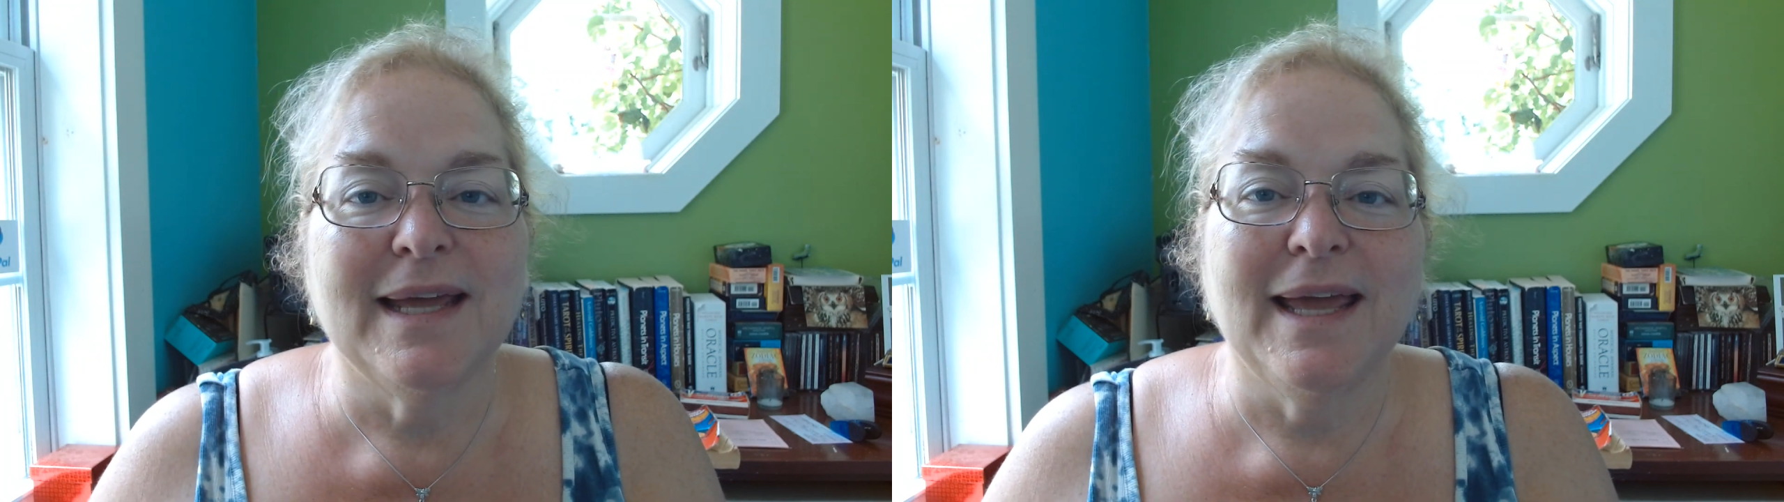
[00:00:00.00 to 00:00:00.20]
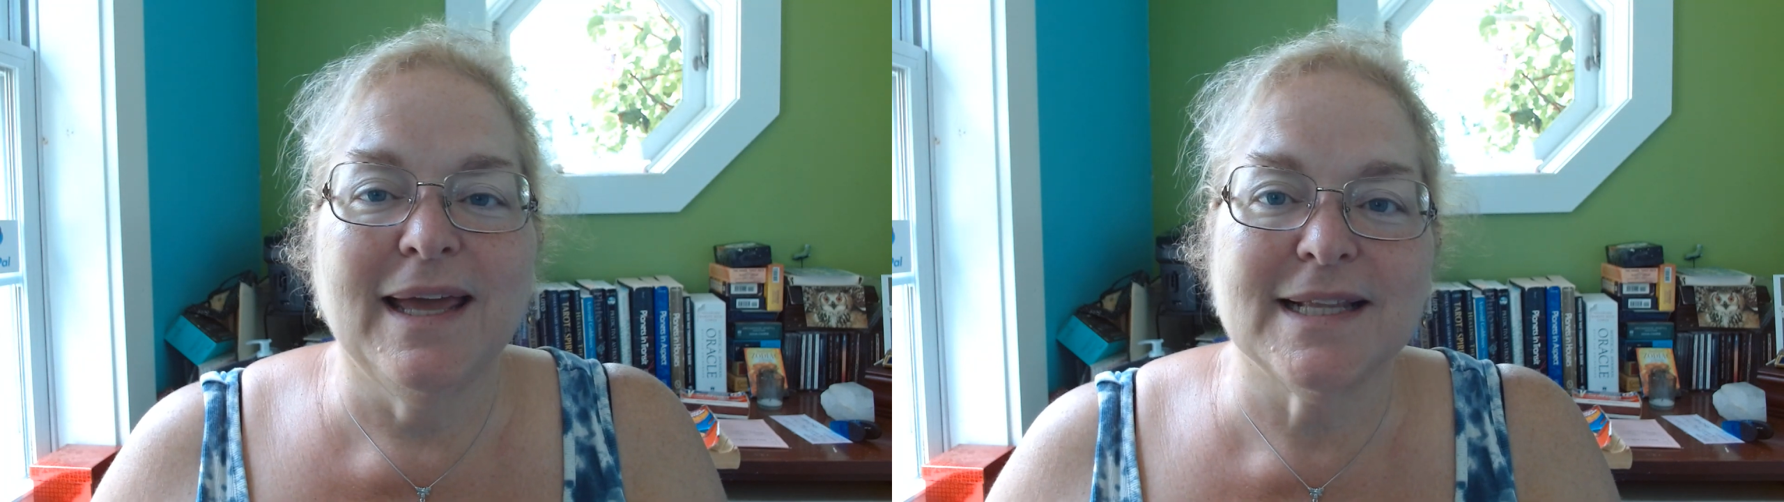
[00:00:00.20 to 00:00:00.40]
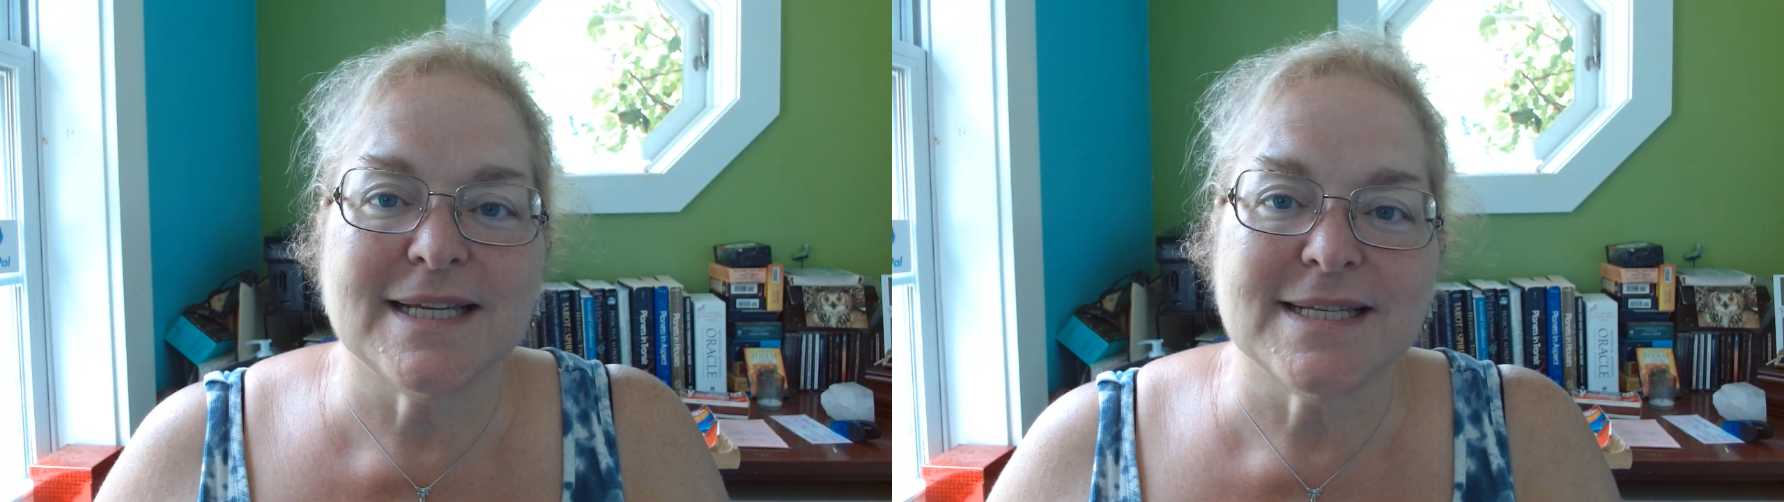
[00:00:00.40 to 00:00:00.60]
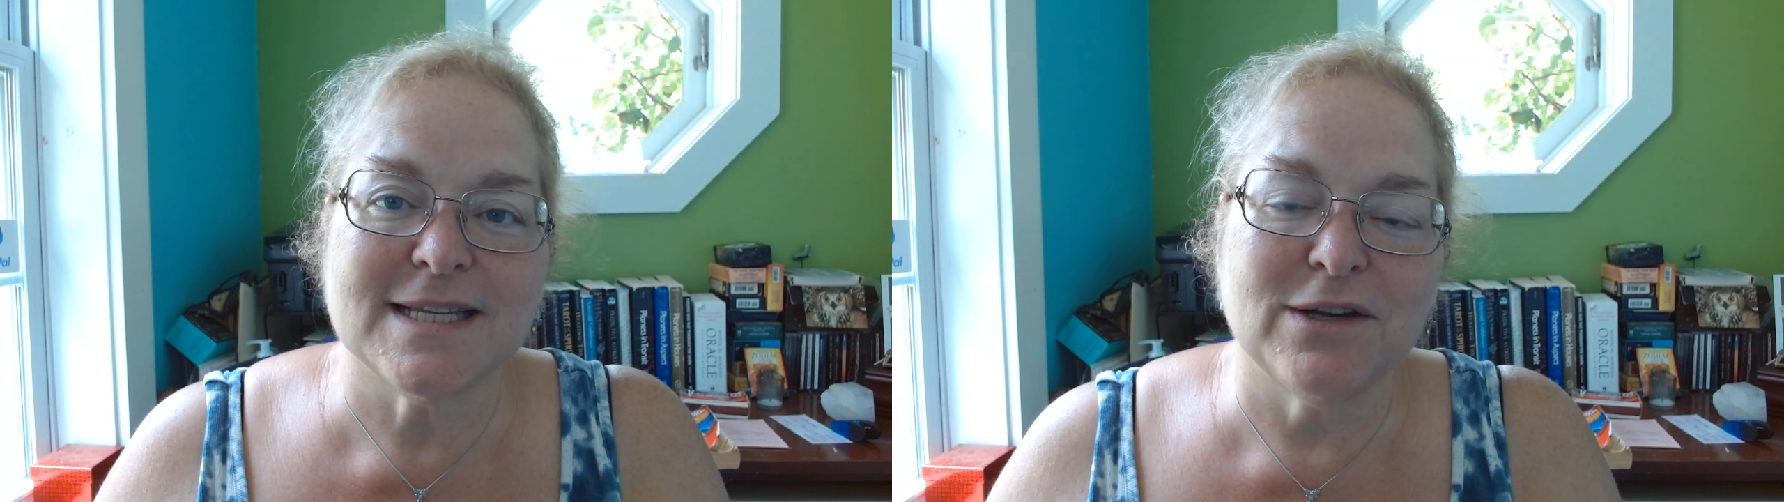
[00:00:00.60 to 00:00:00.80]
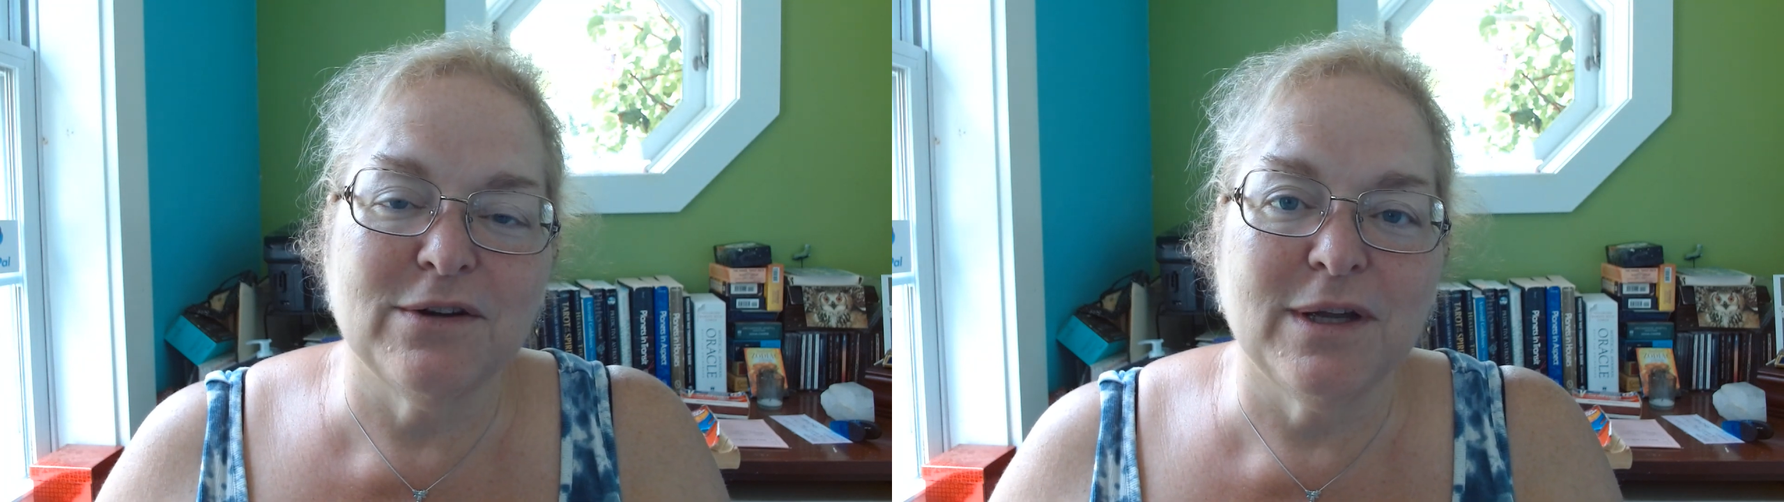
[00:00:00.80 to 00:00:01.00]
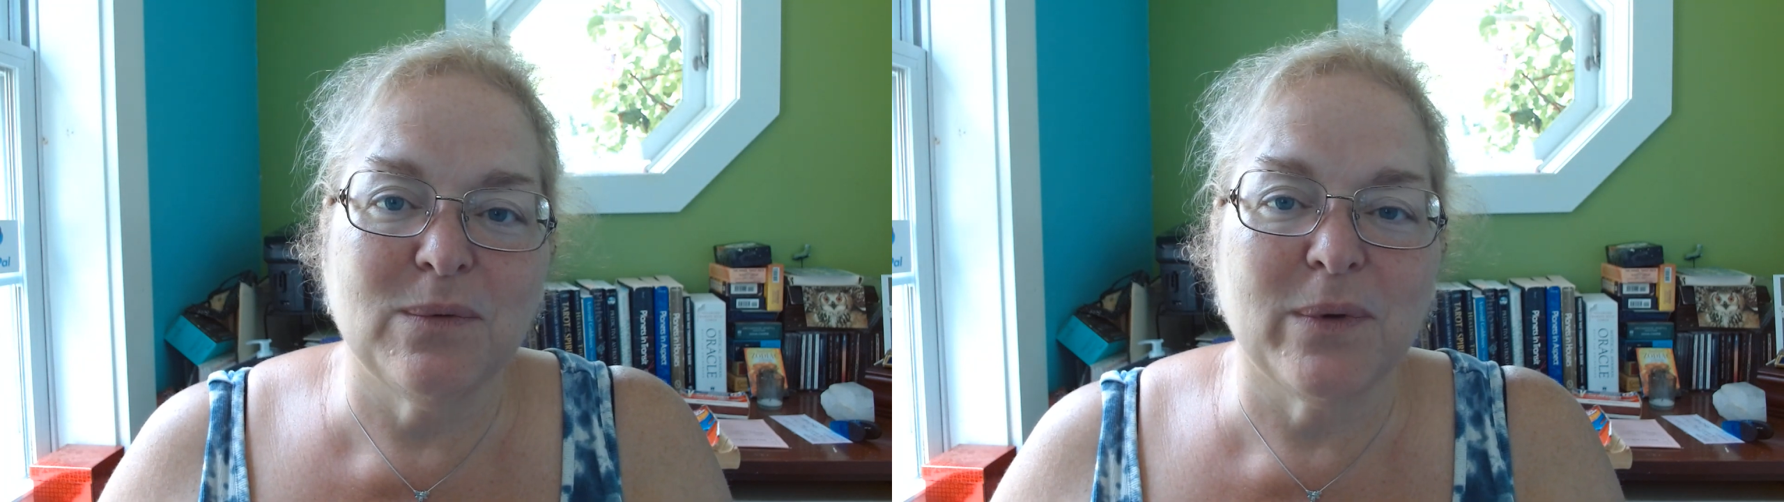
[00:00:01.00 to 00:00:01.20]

Healing Center in